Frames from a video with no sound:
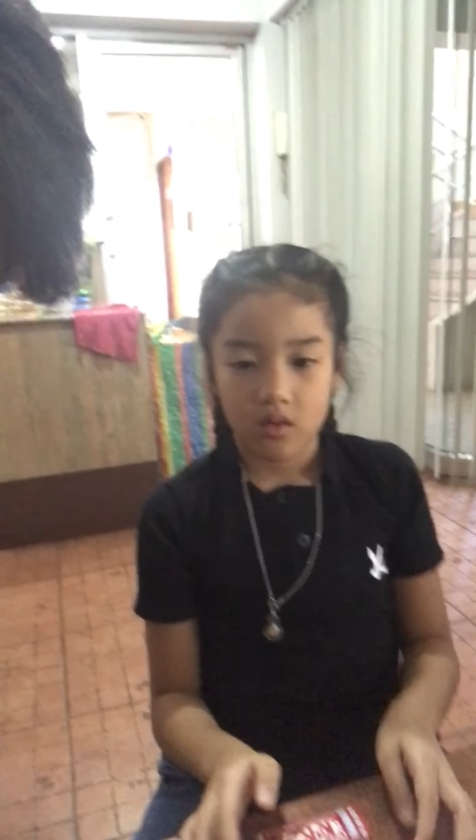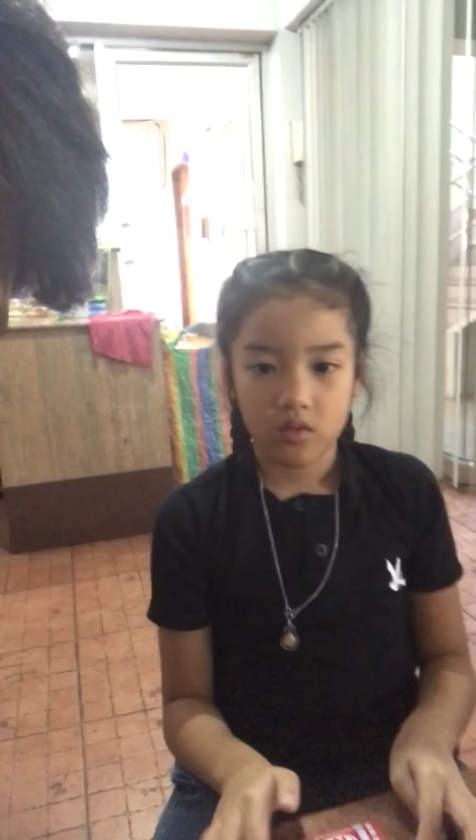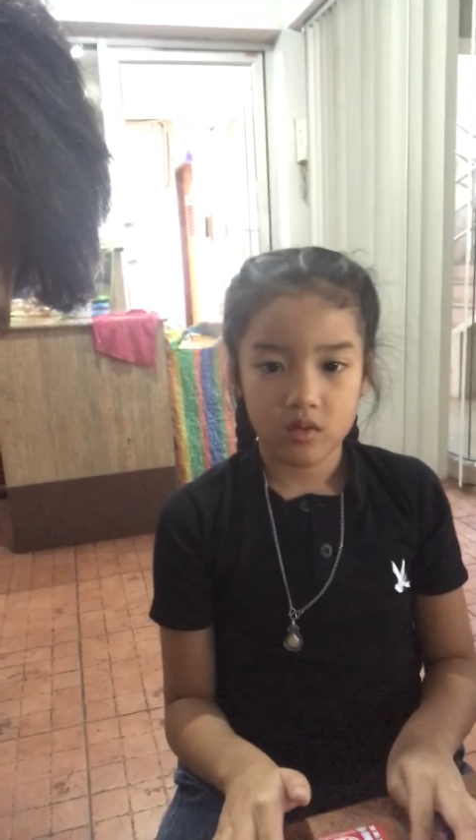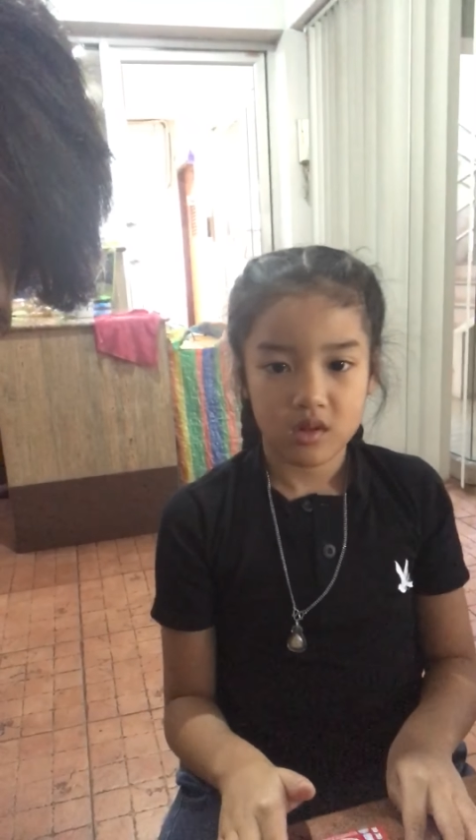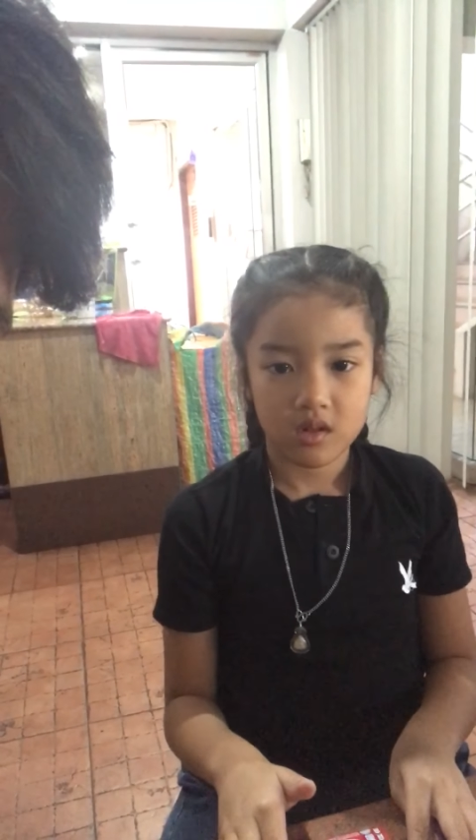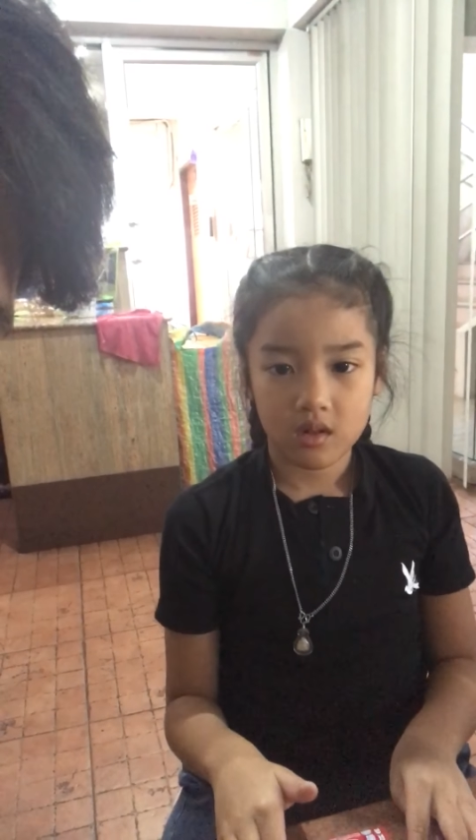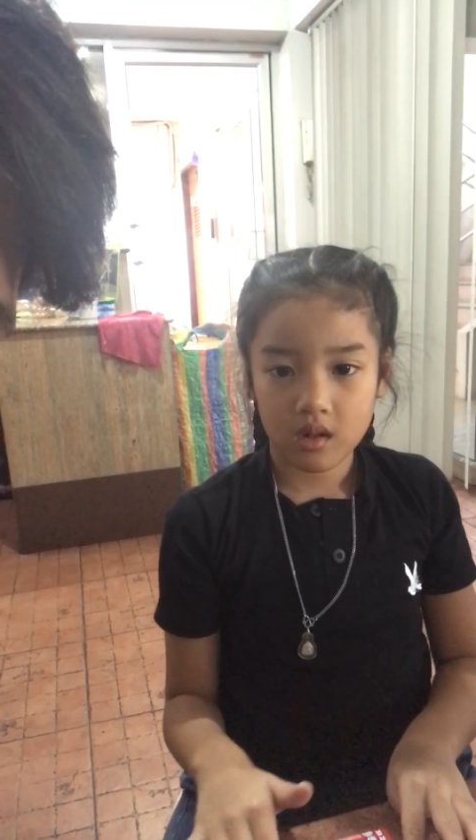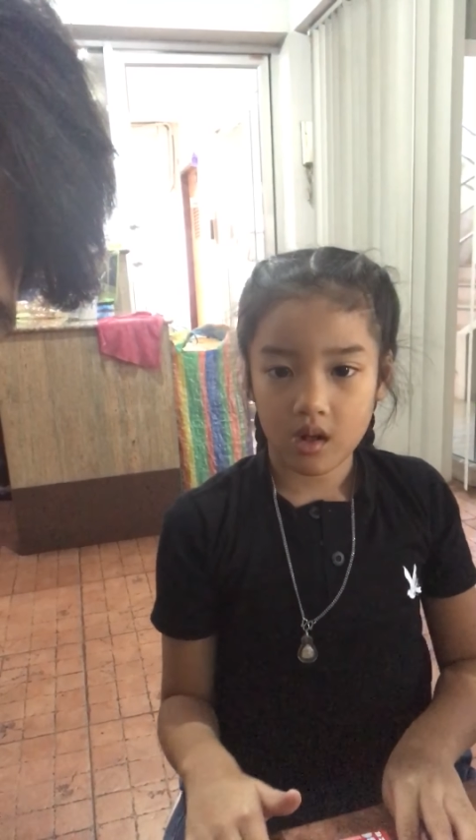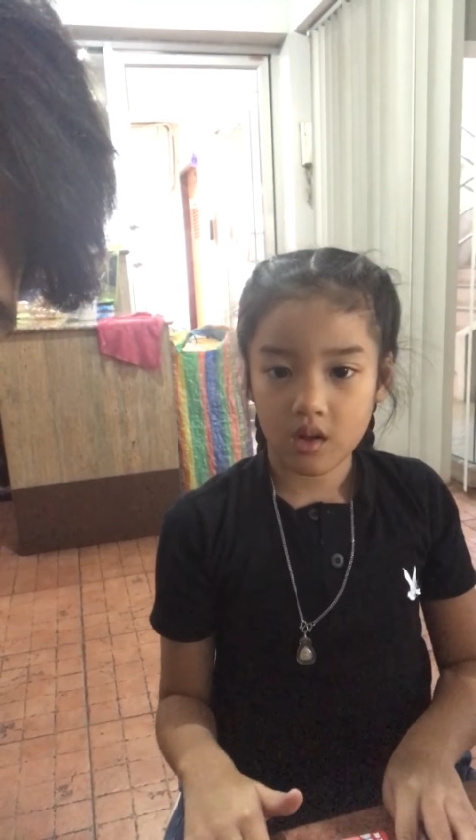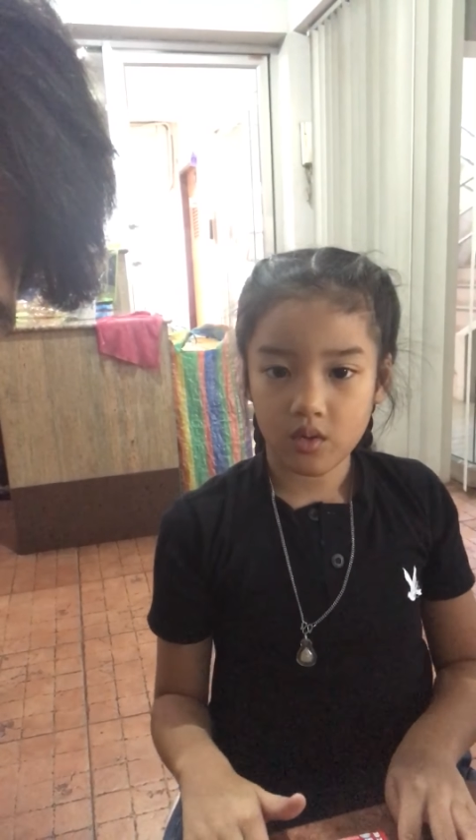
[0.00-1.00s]
Kun
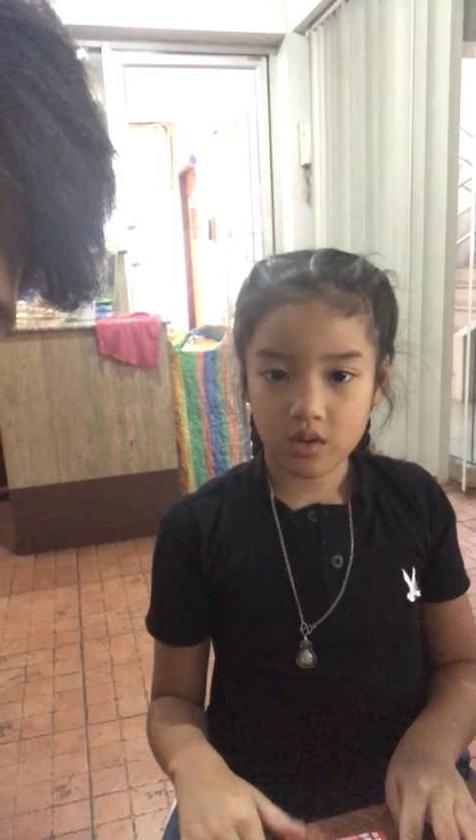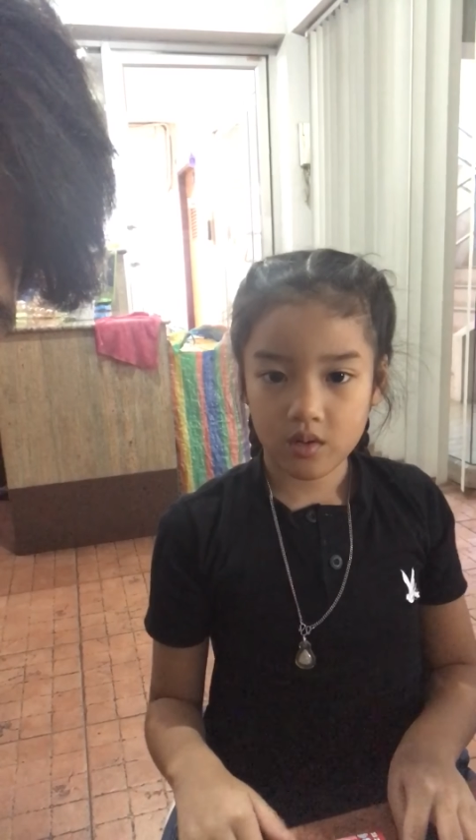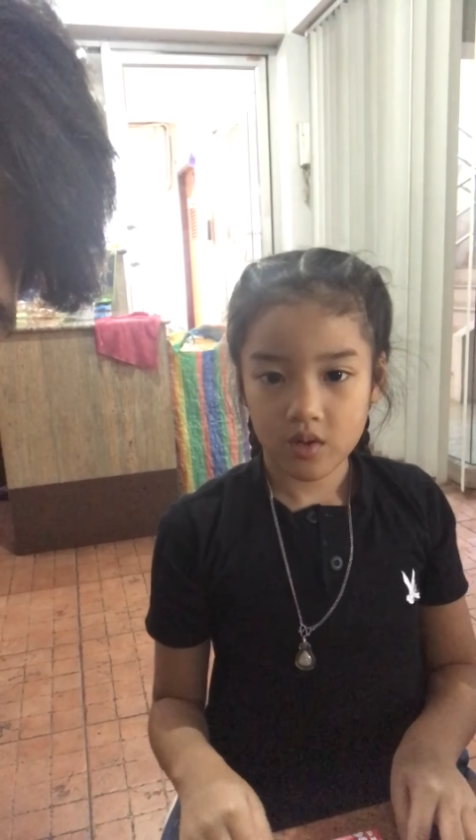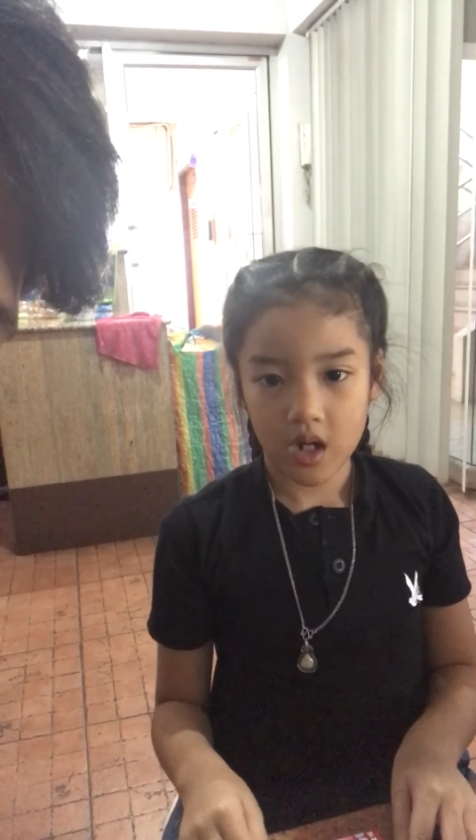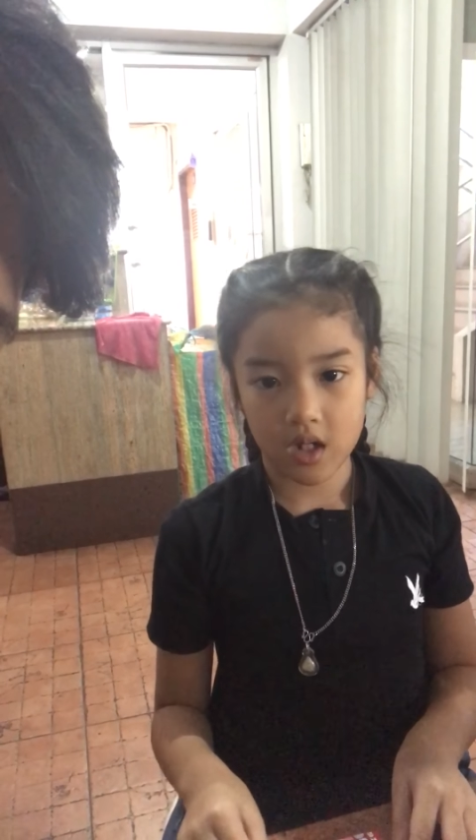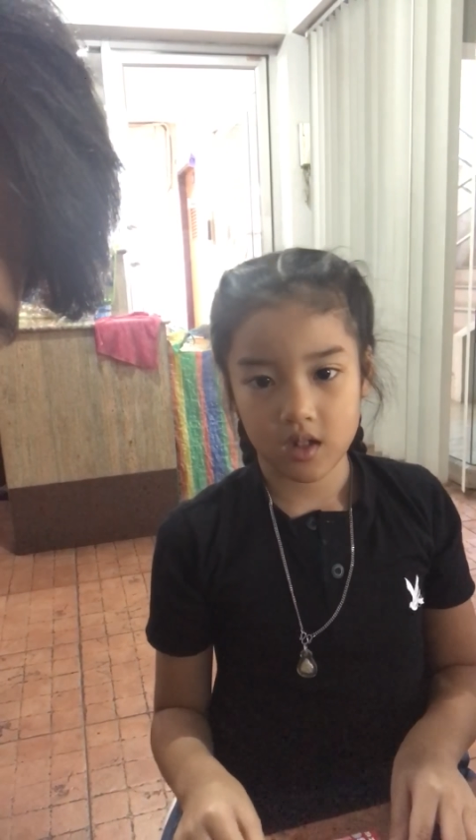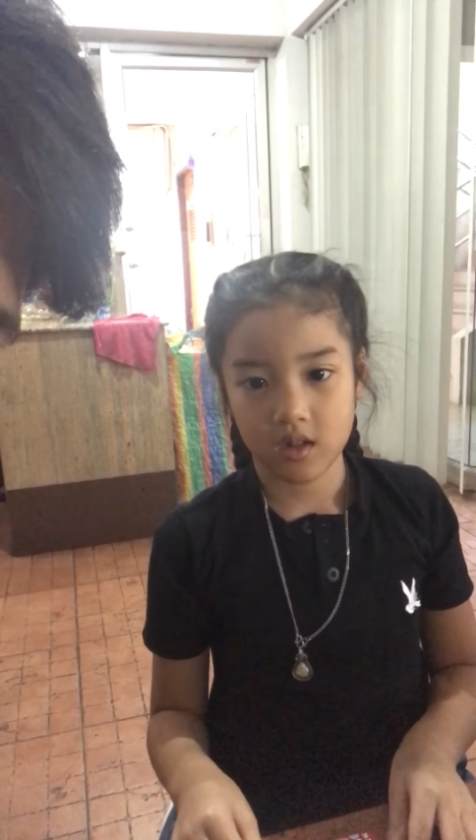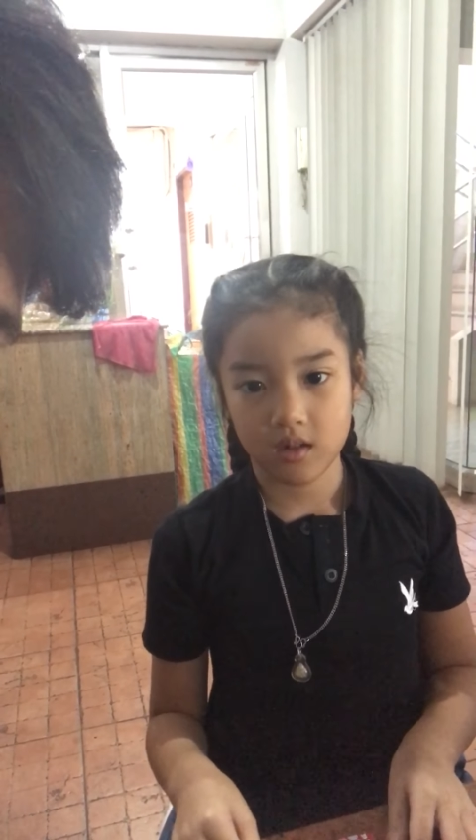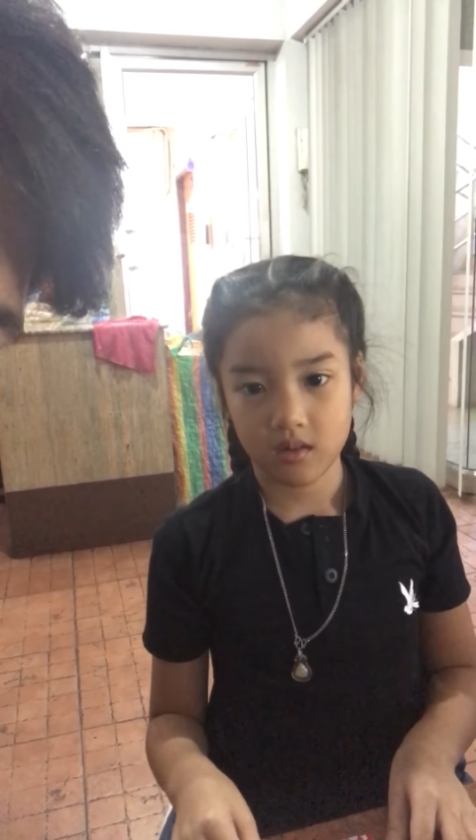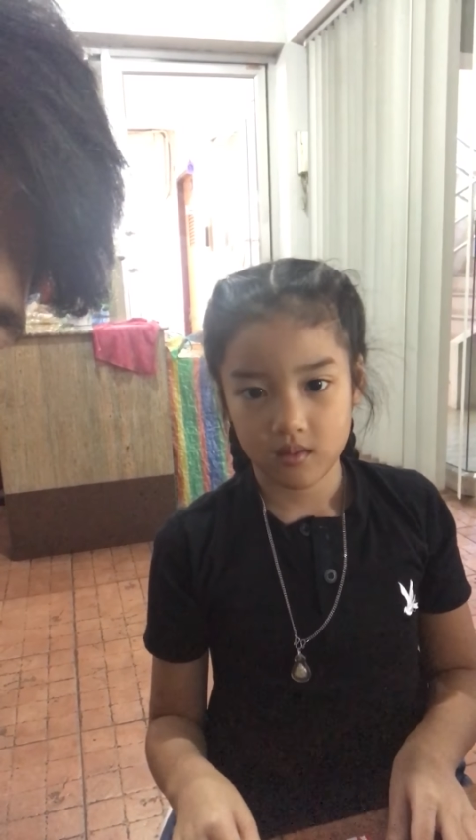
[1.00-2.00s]
are you
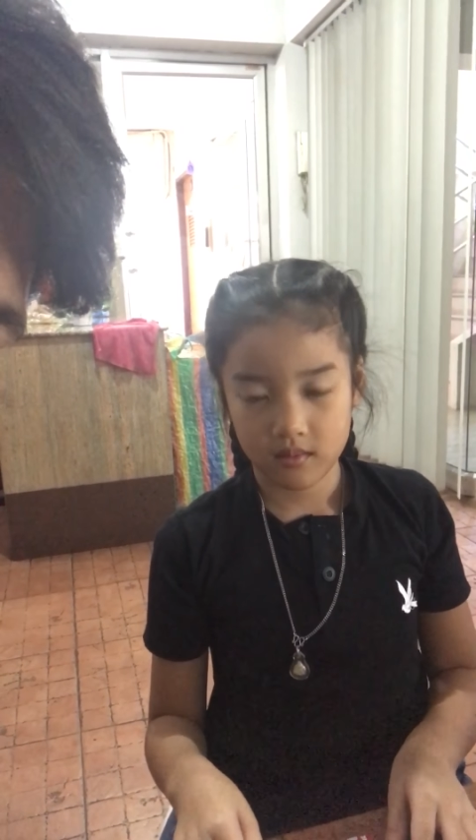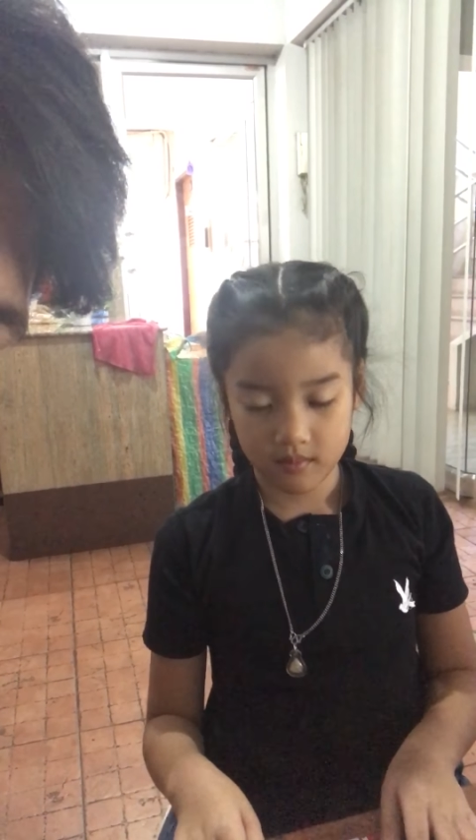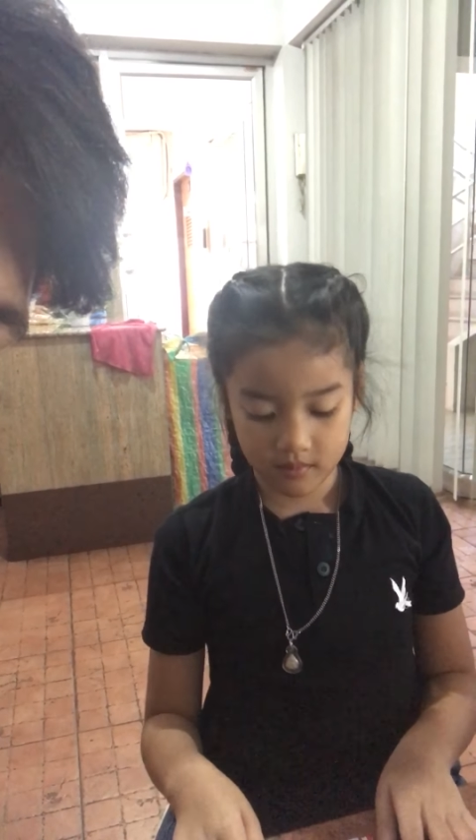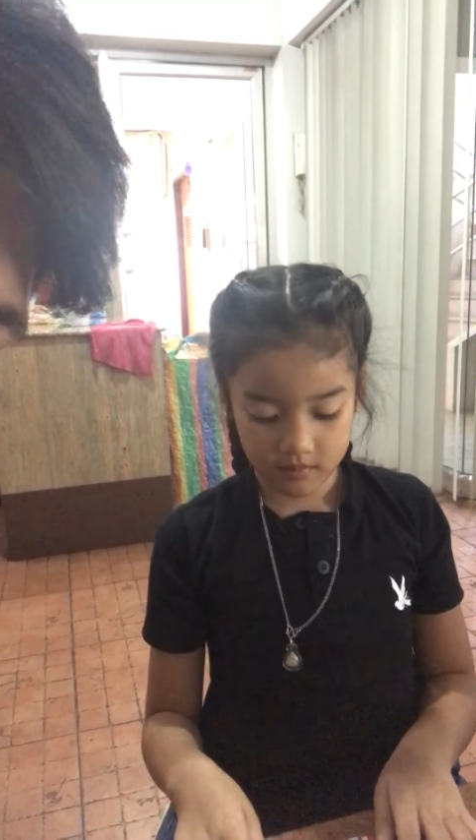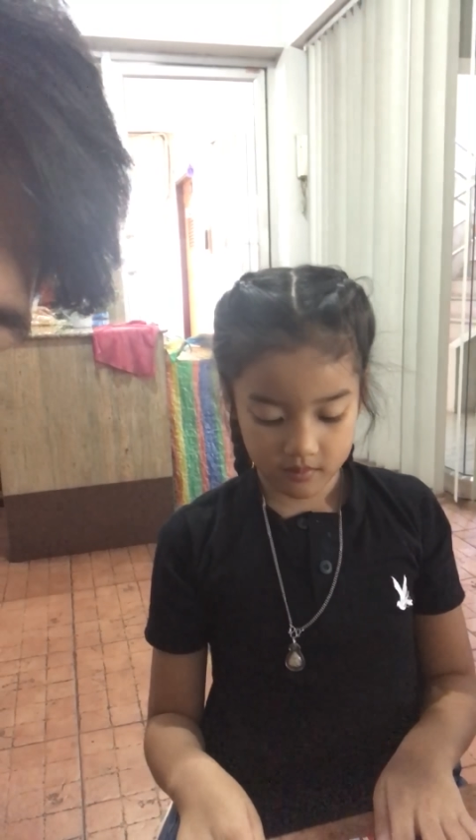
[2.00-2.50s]
Kun are you